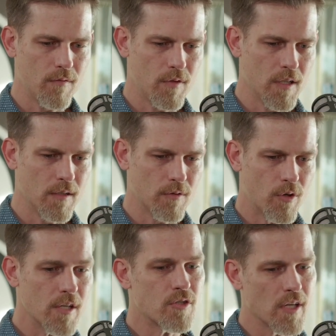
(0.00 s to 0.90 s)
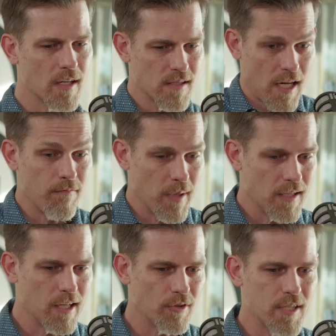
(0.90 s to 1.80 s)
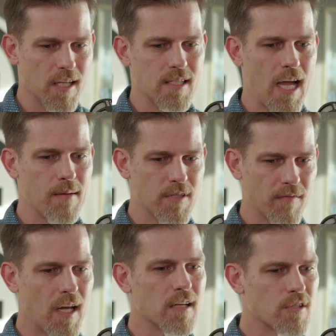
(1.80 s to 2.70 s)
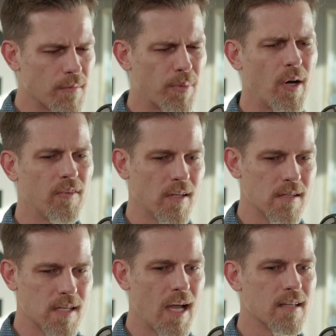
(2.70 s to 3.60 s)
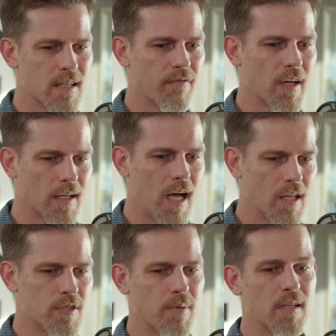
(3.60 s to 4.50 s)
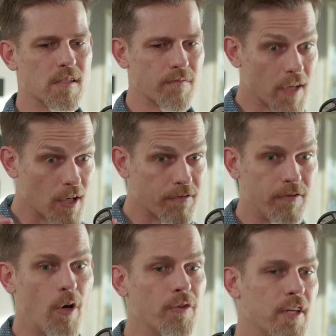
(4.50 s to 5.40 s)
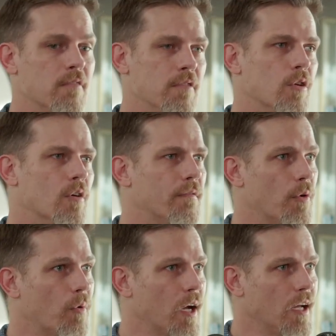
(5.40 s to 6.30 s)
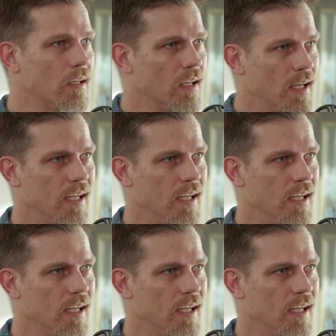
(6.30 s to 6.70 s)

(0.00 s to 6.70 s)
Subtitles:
the Christians have been guilty at times of kind of suppressing scientific knowledge because of their faulty view of the way